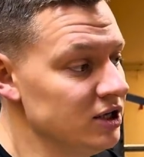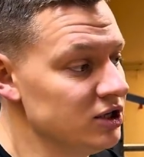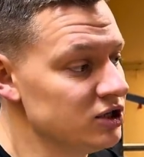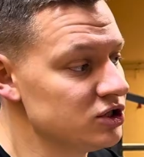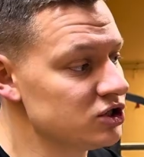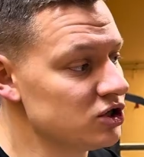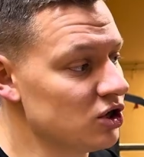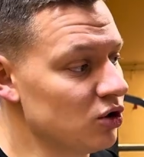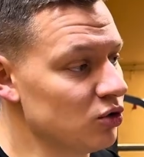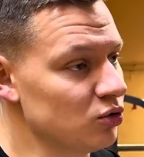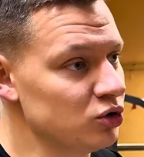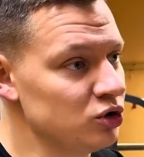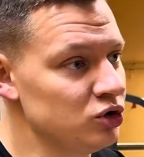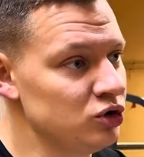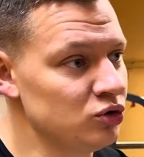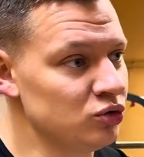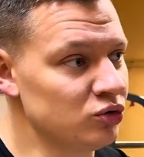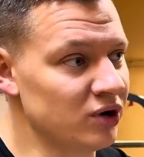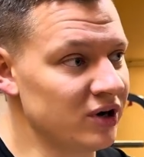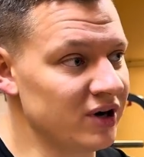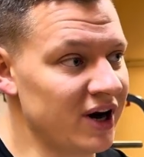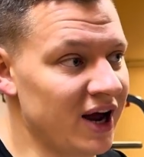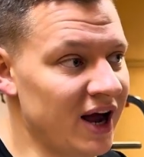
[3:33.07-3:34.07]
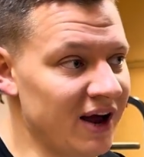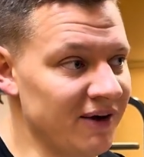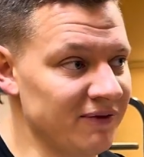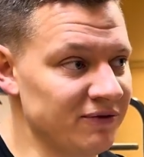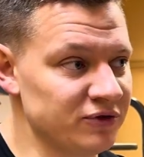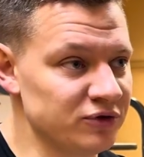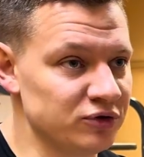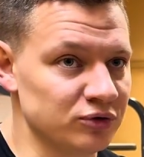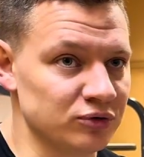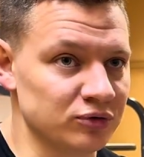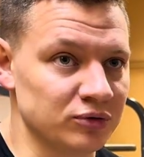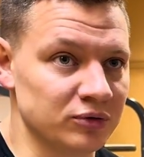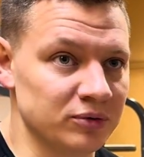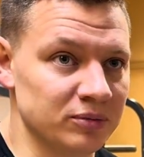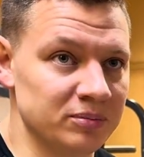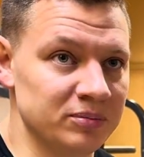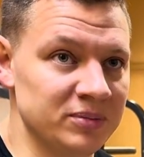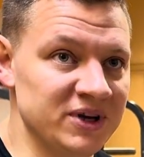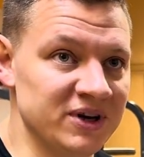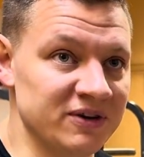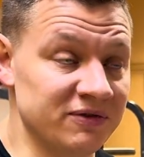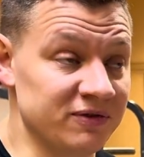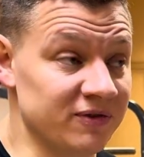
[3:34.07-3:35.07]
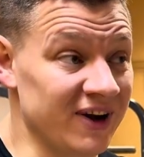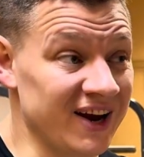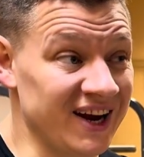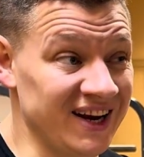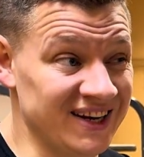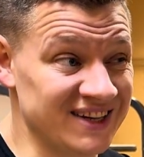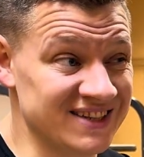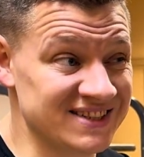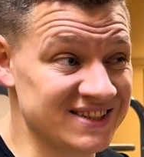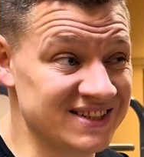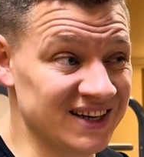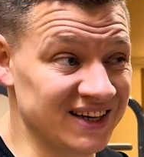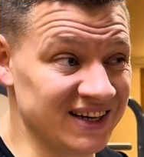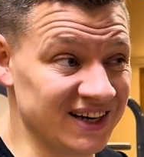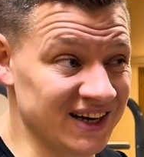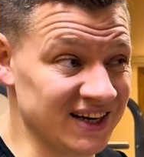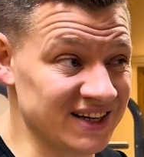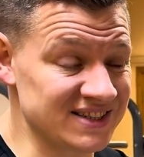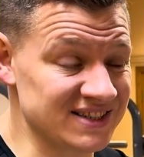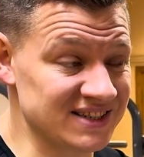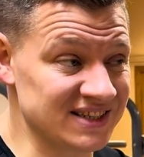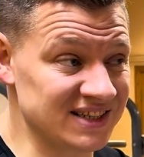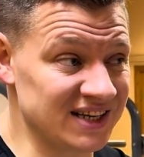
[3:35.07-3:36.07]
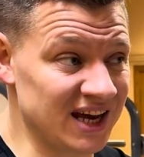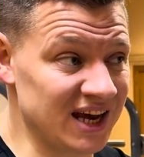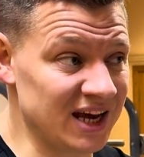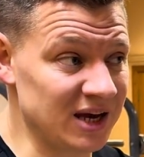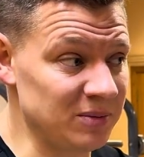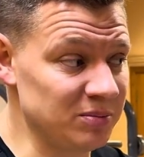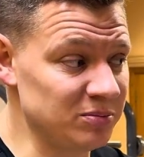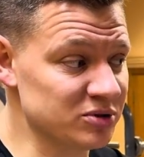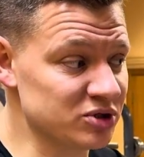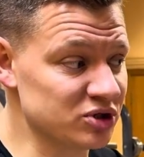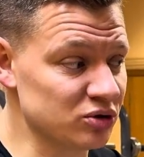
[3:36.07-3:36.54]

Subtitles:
So you don't have to be afraid it's going to escape,